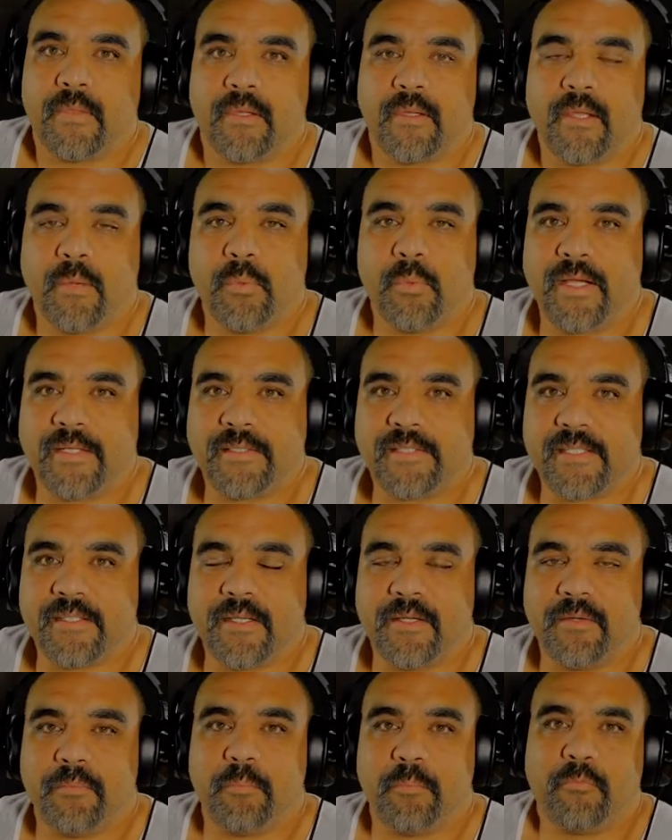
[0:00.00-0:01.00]
I would like
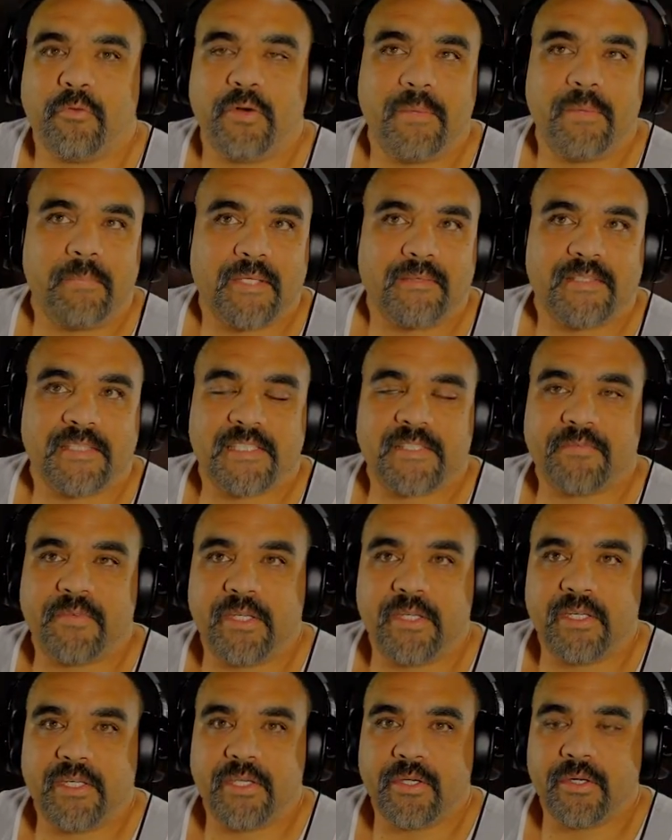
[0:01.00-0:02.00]
to remake this
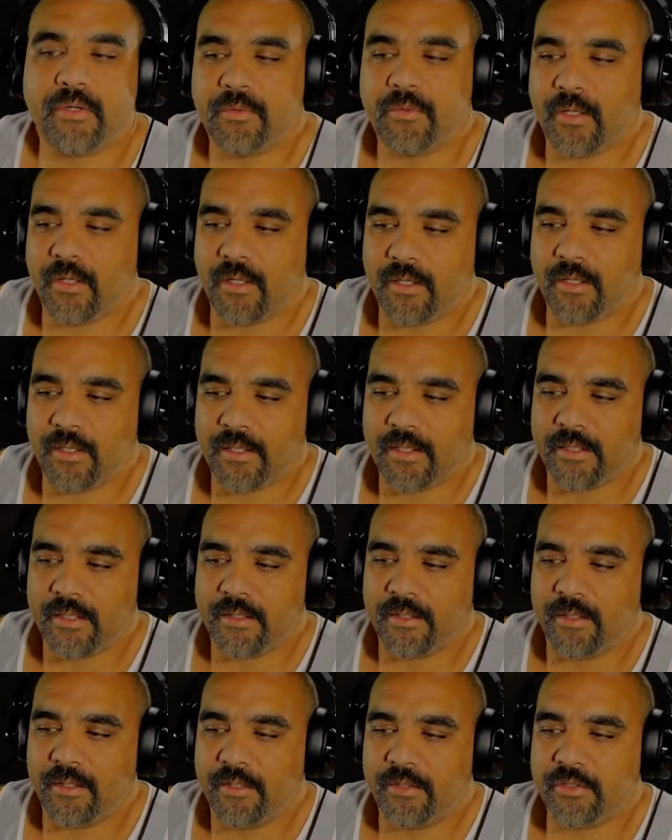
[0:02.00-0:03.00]
video
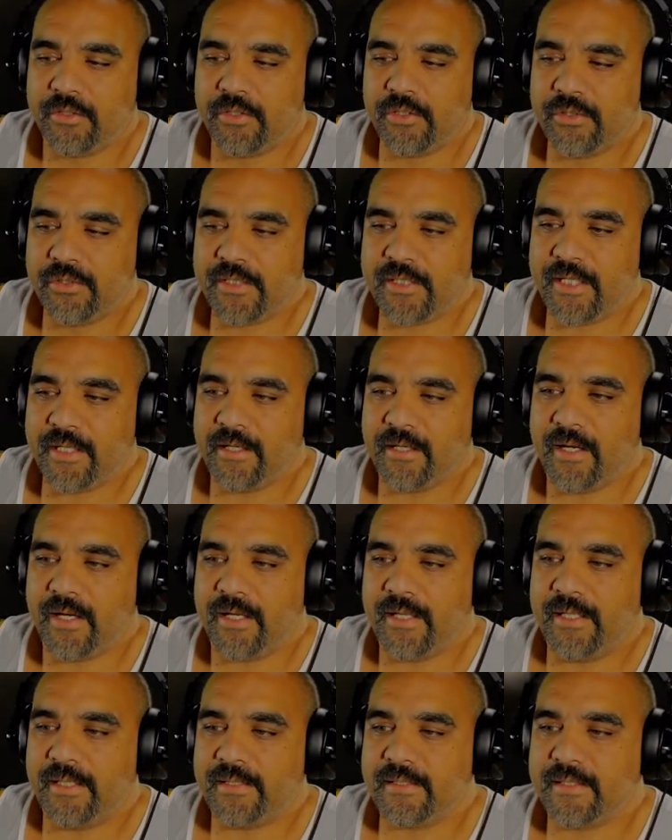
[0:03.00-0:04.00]
on Tuesday
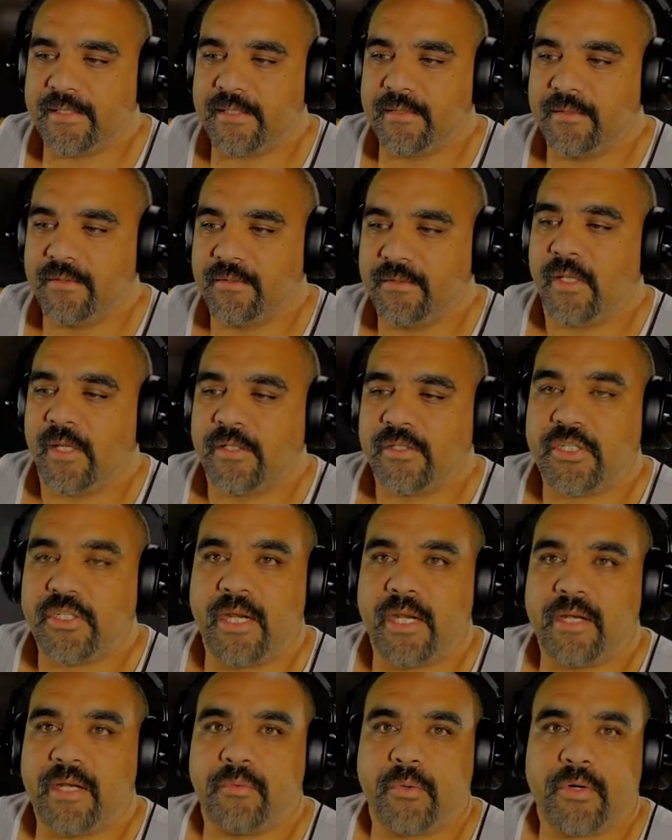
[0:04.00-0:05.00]
night,
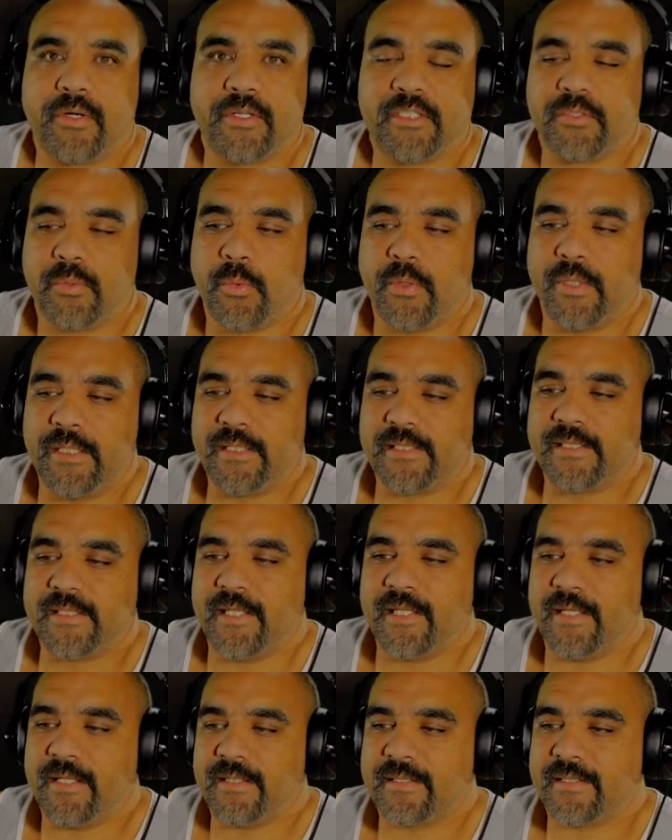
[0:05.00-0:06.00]
January
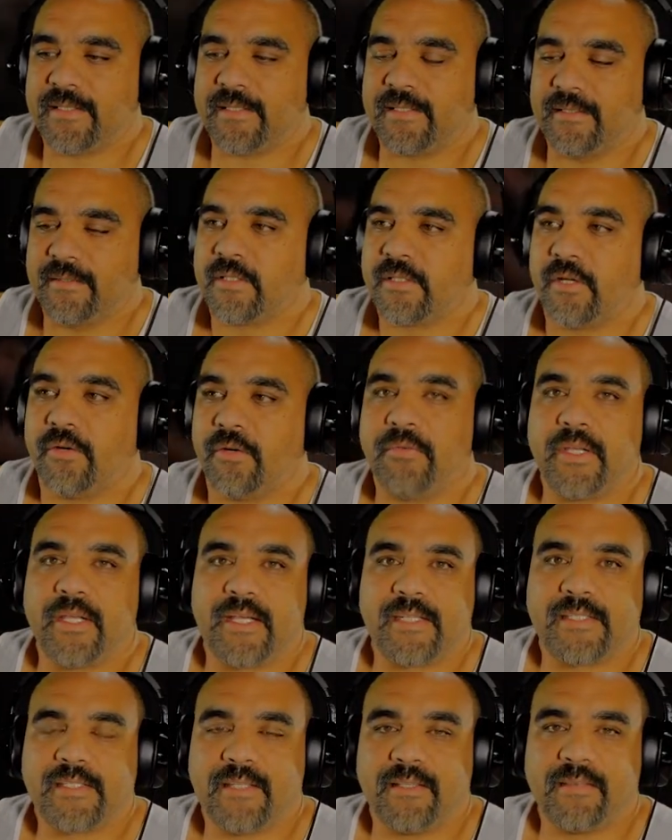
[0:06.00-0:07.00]
26th. So if you
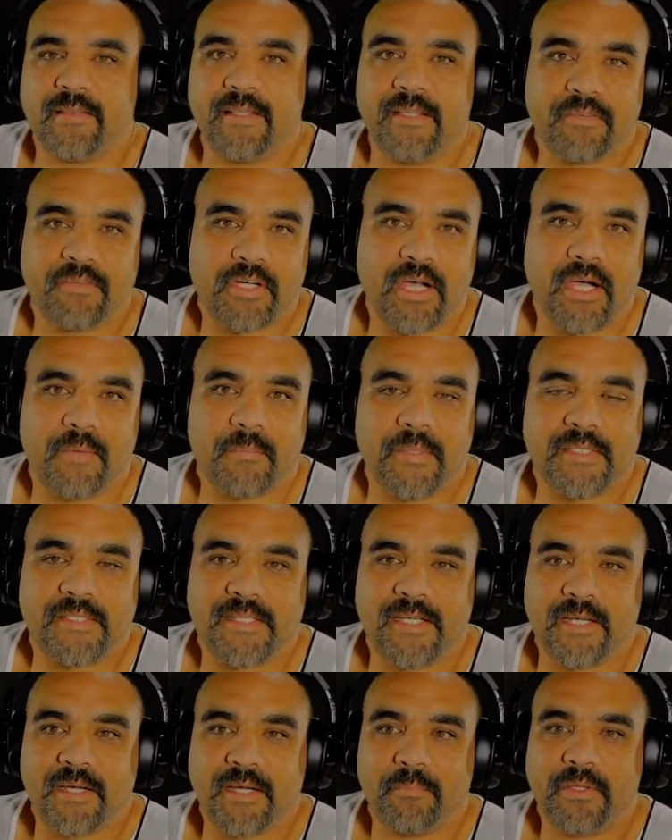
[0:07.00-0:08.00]
guys can leave a comment
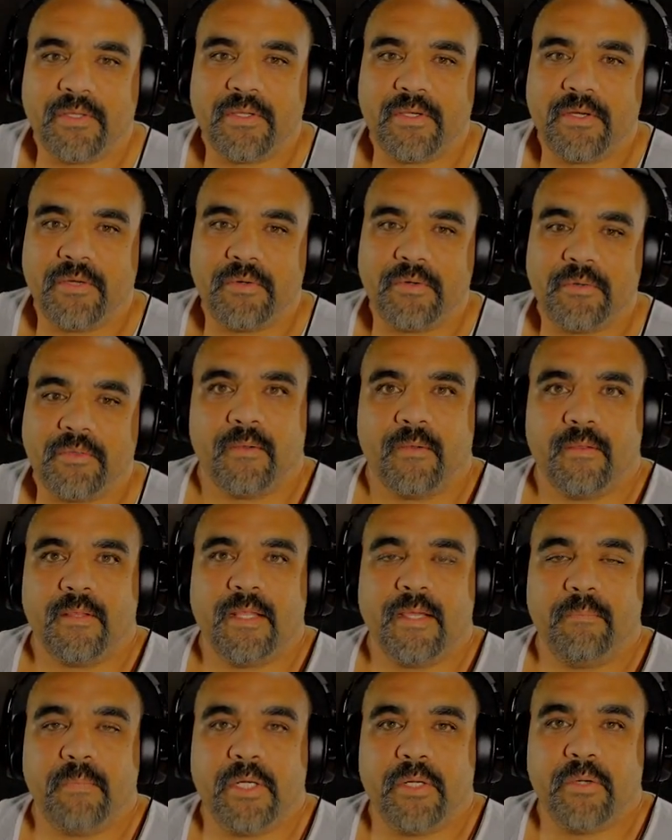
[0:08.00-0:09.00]
down below,
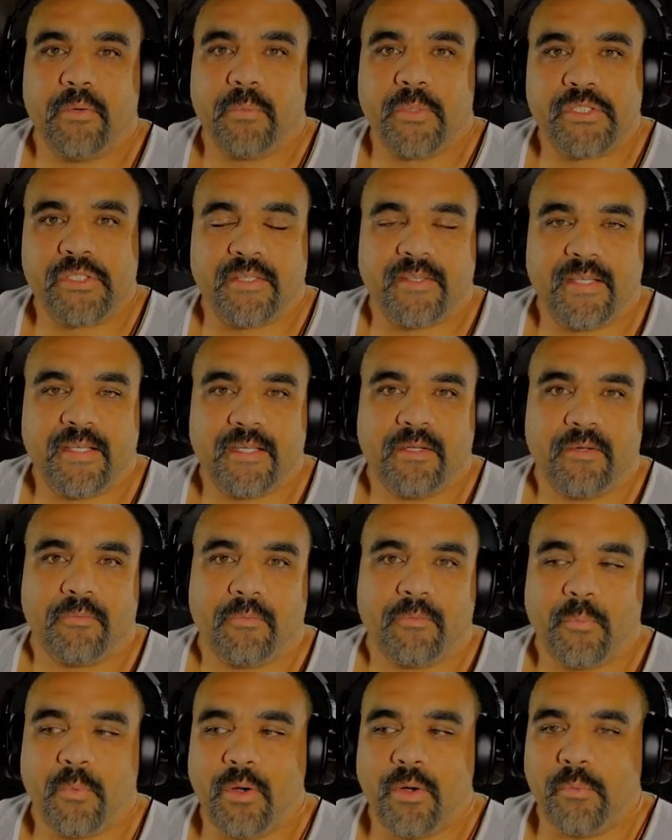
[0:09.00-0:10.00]
let me know what you think
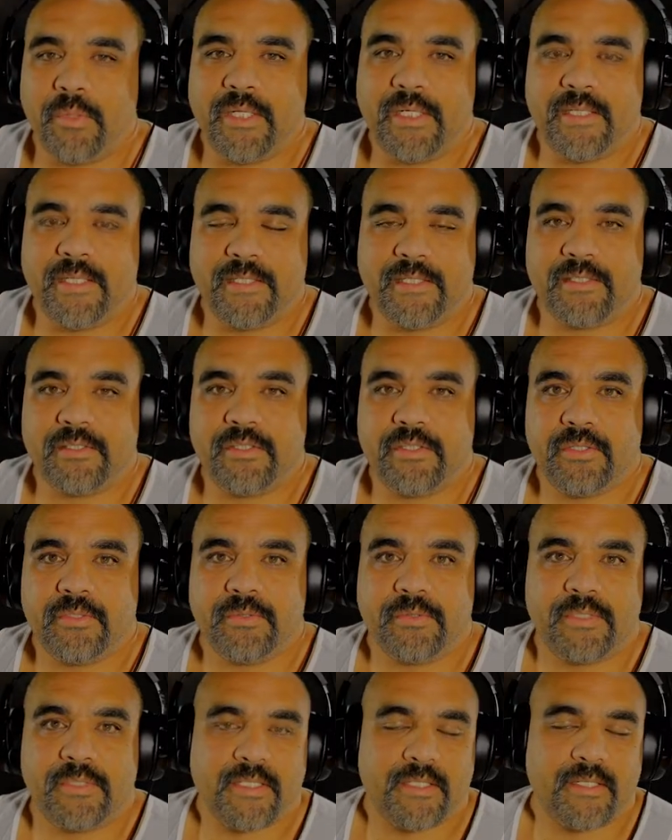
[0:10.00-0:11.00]
of what we need to
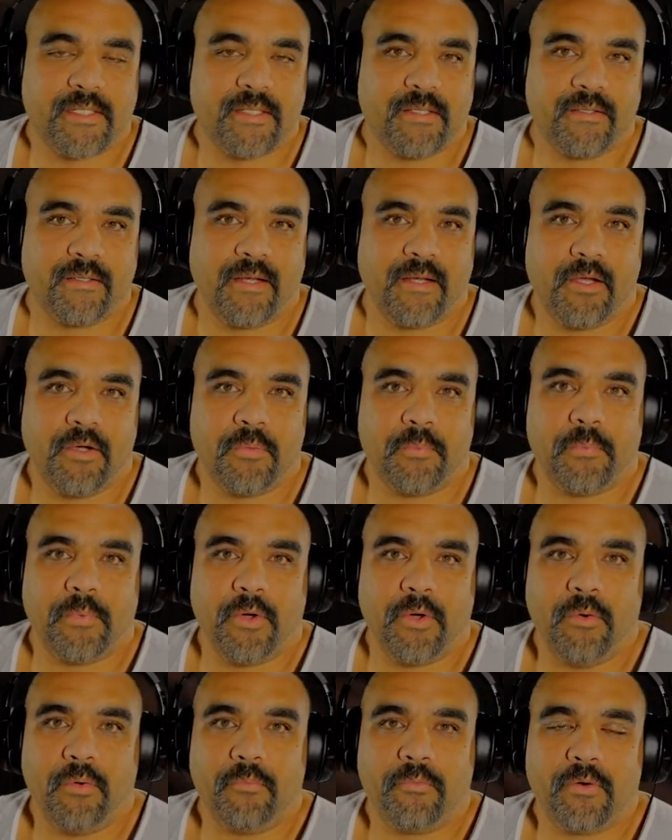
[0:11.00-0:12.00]
do to help
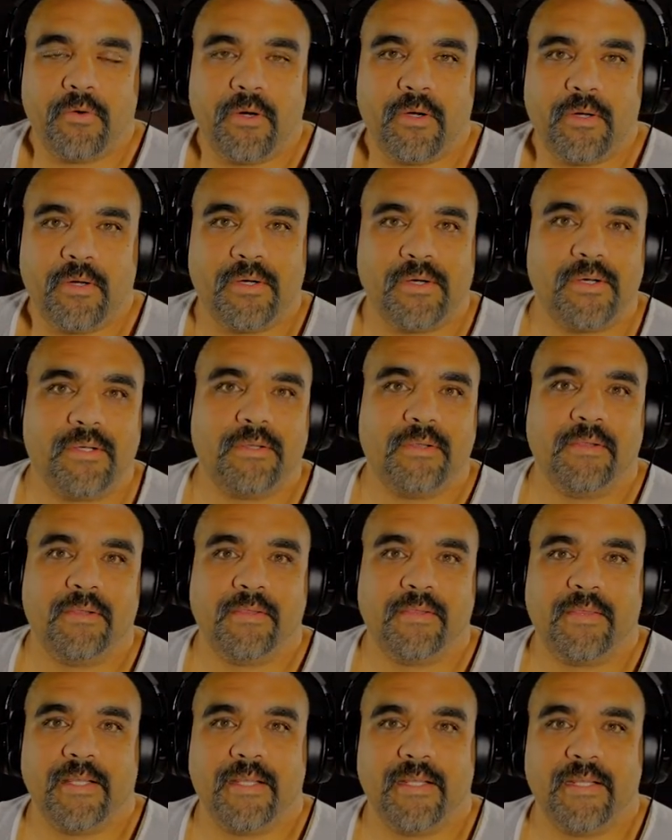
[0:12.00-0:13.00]
overhaul
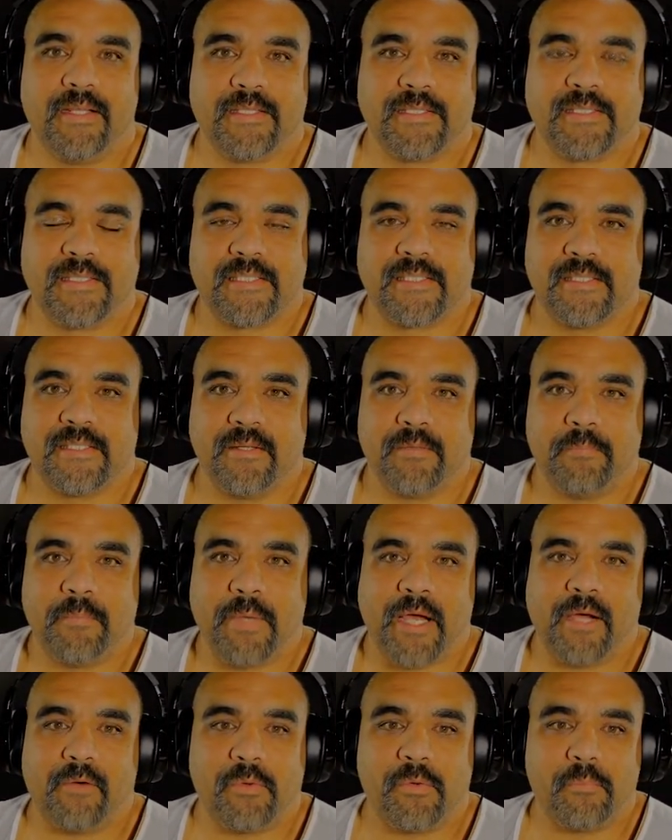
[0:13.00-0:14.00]
this
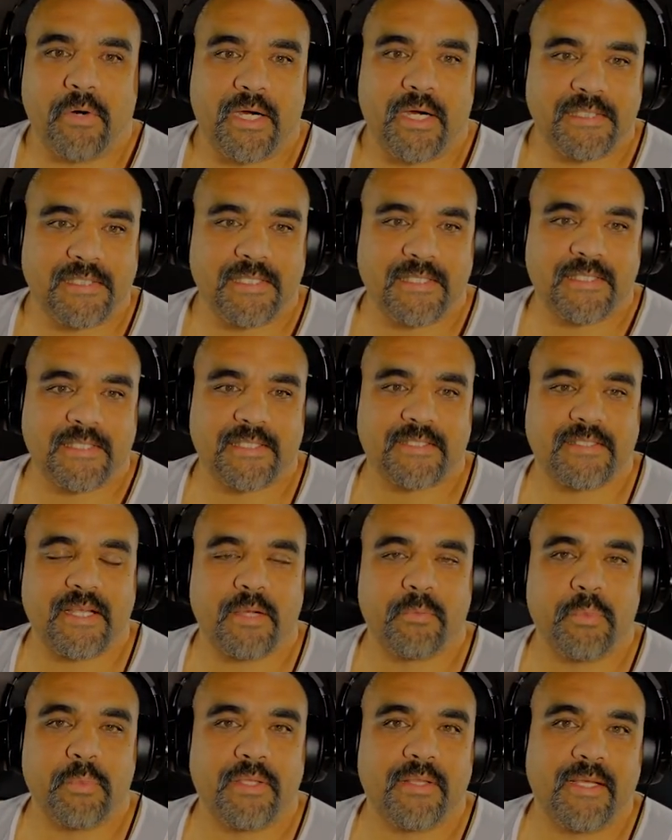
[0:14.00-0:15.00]
power process, because I
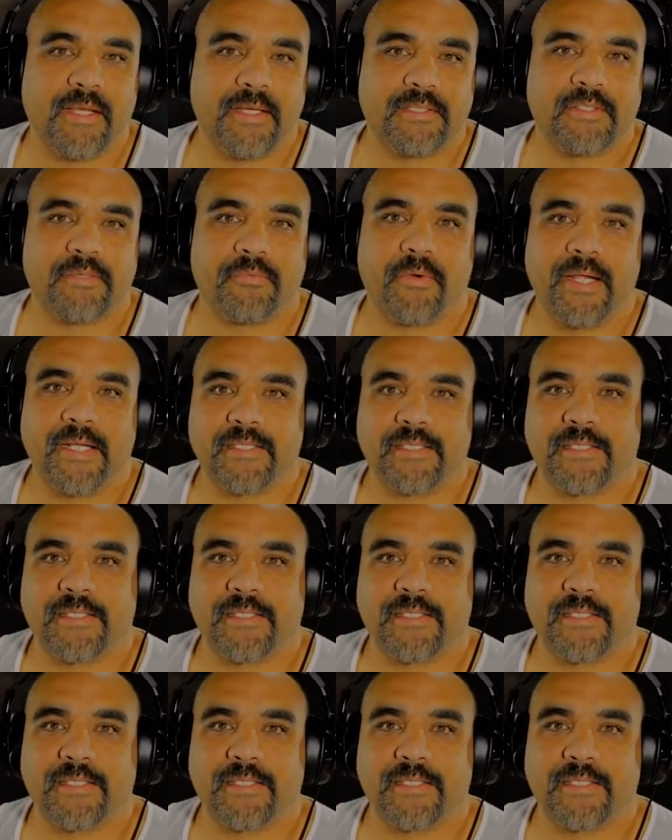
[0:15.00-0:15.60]
would like to write